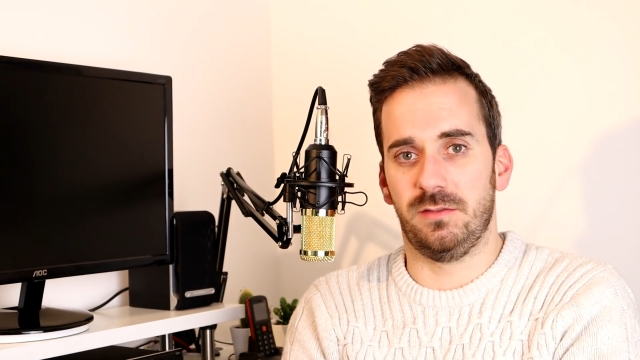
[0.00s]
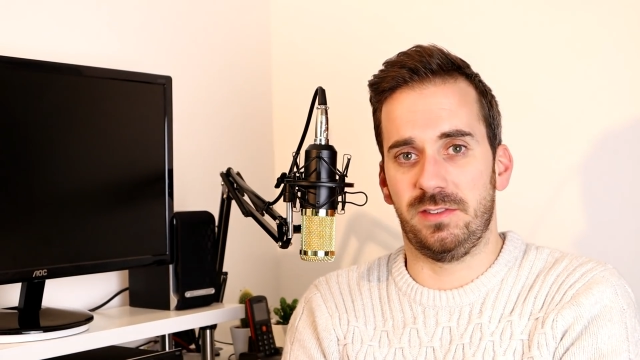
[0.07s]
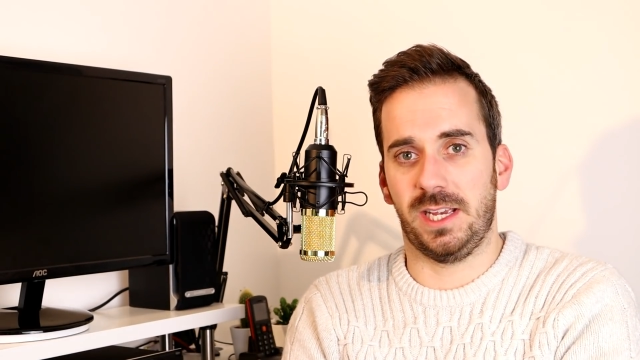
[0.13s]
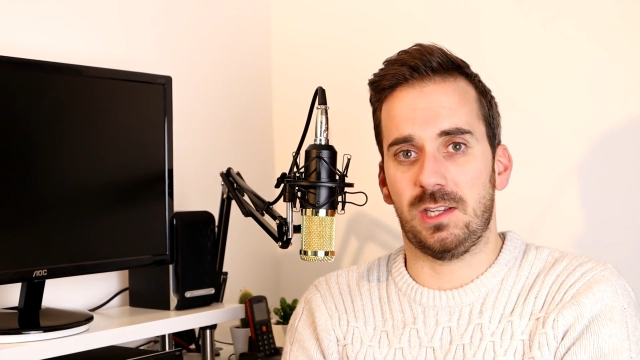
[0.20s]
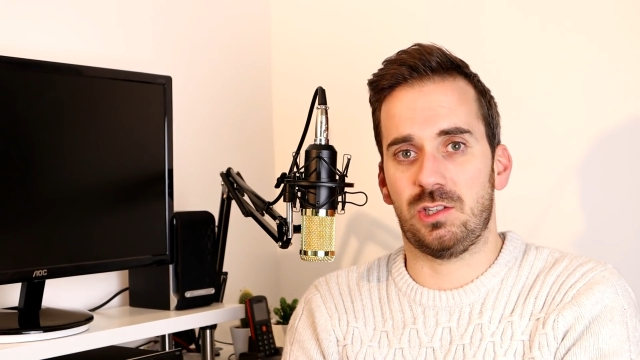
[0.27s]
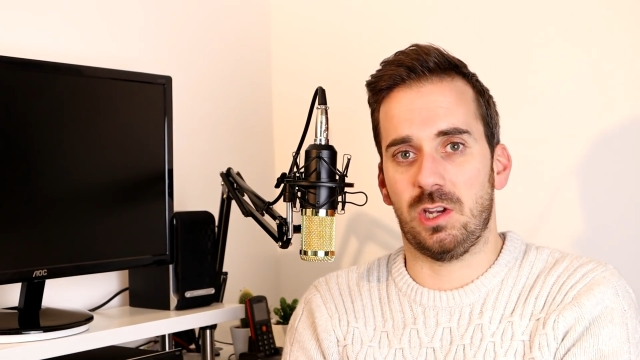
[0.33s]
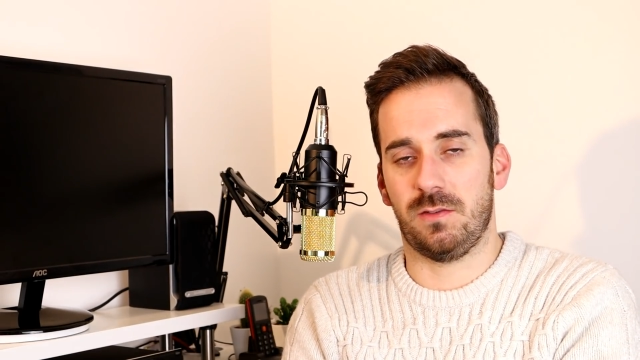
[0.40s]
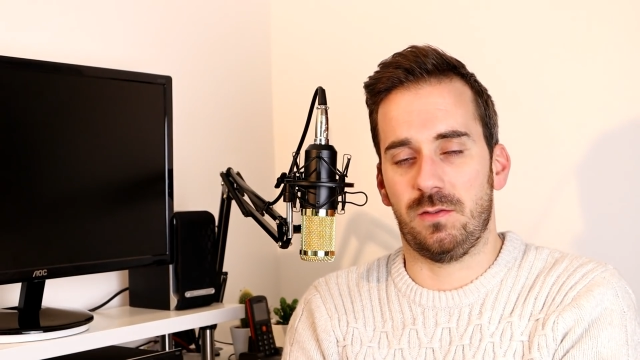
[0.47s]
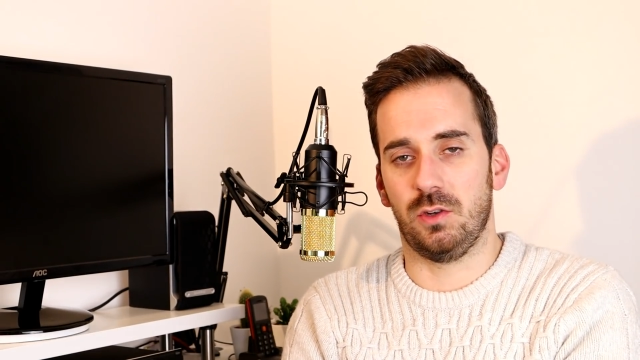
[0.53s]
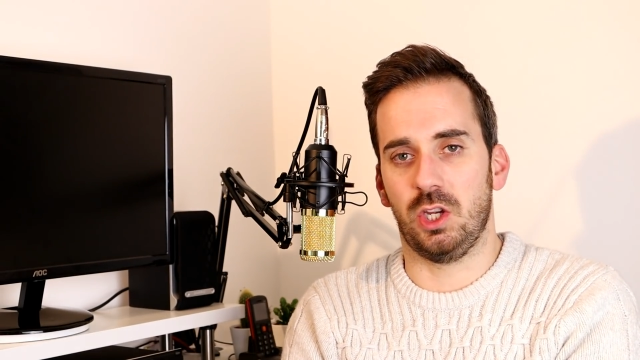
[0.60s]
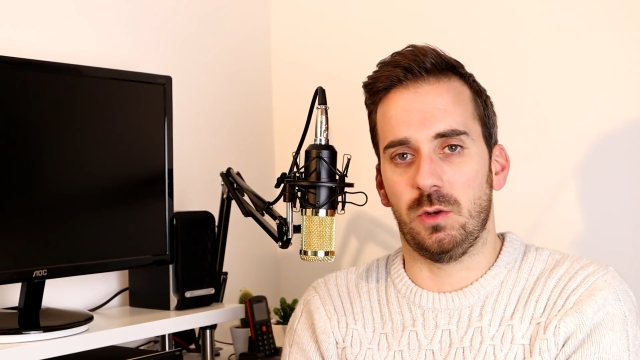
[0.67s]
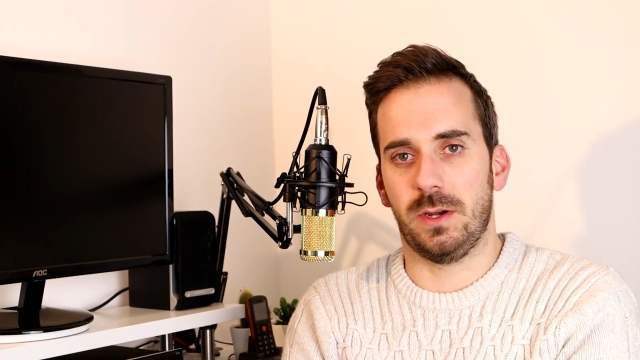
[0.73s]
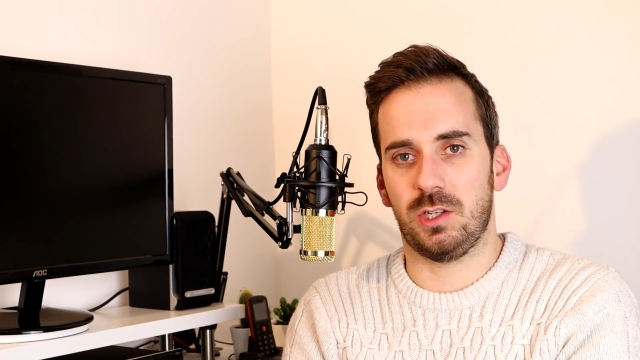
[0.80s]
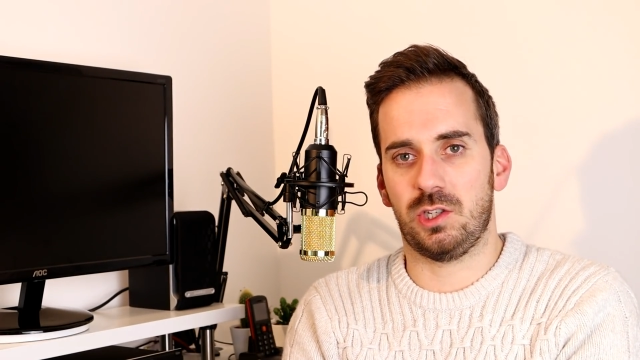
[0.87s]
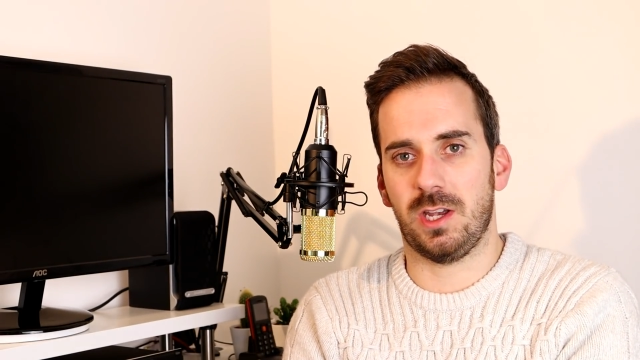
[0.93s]
VHF or
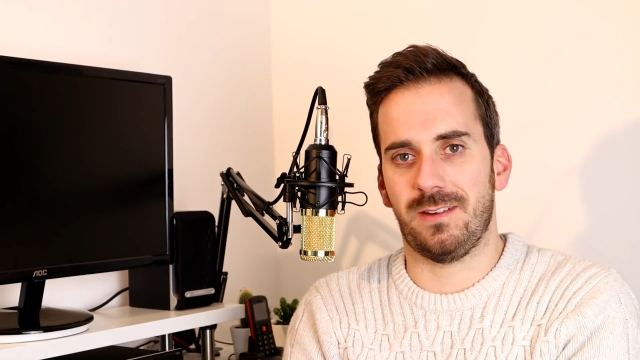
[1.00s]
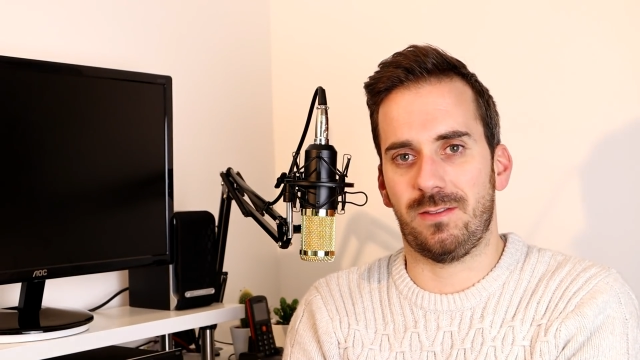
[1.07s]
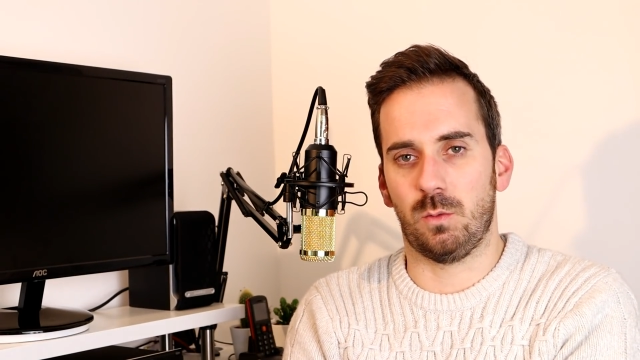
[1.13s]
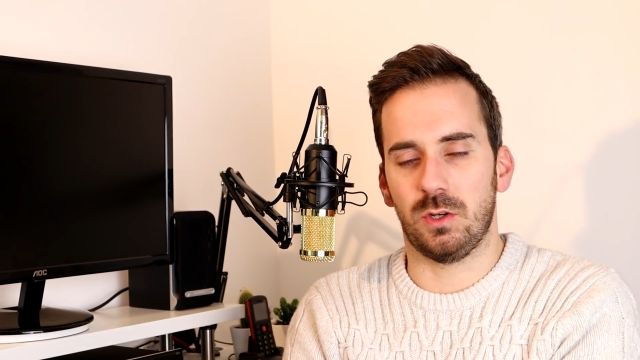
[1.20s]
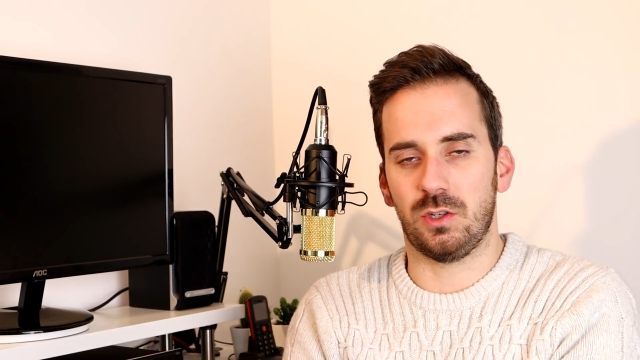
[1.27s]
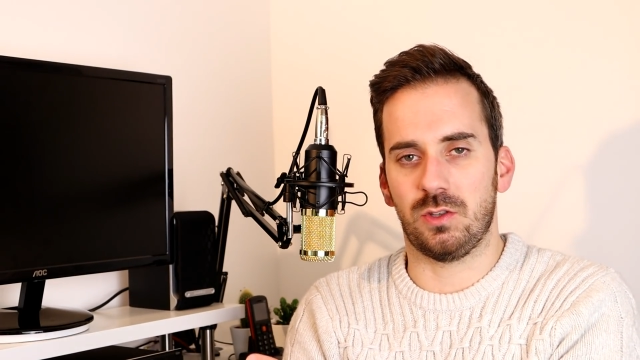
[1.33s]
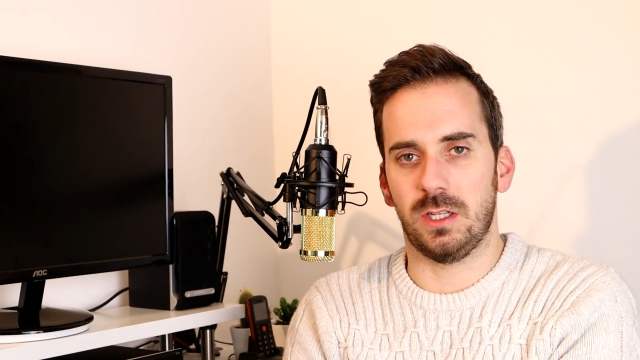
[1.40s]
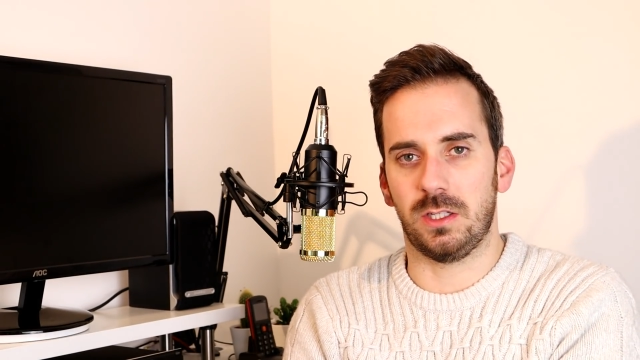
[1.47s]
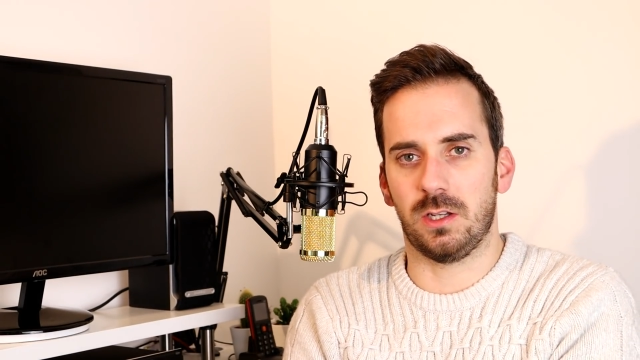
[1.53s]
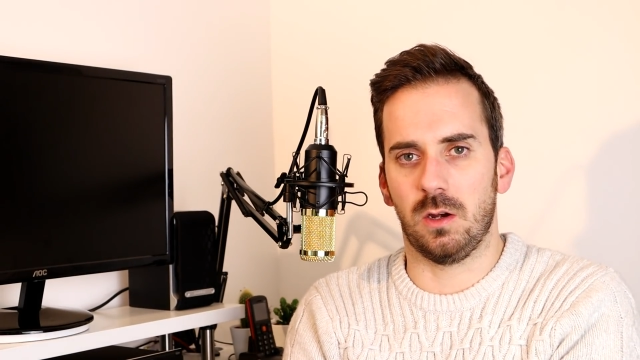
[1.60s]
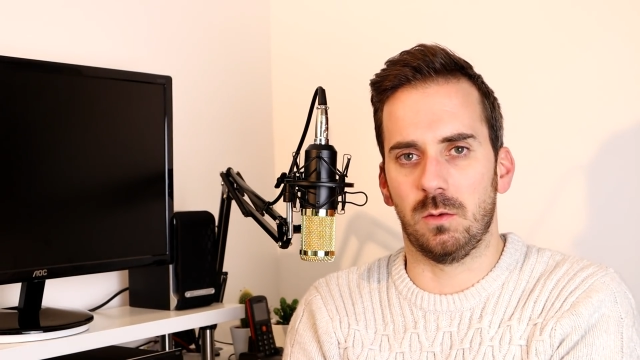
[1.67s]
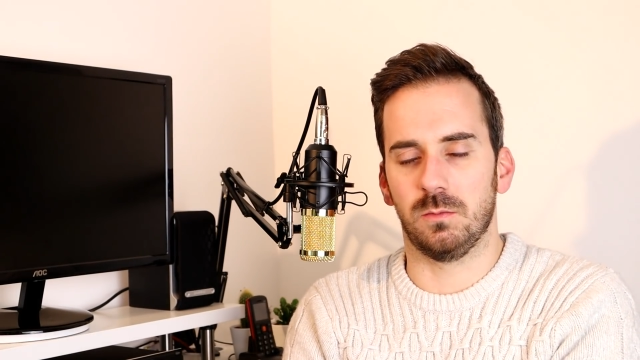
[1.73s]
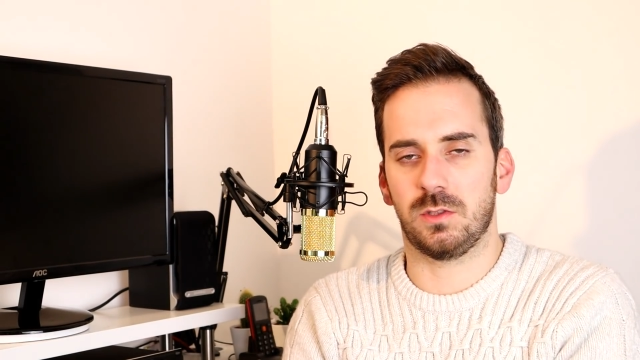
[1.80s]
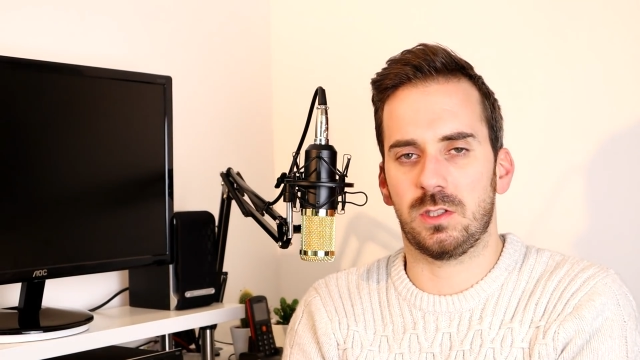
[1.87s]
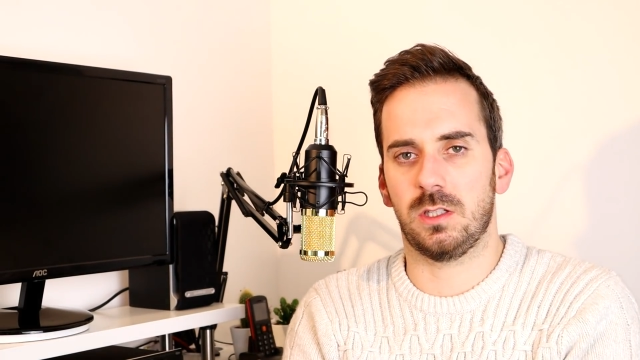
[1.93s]
UHF, which they don't.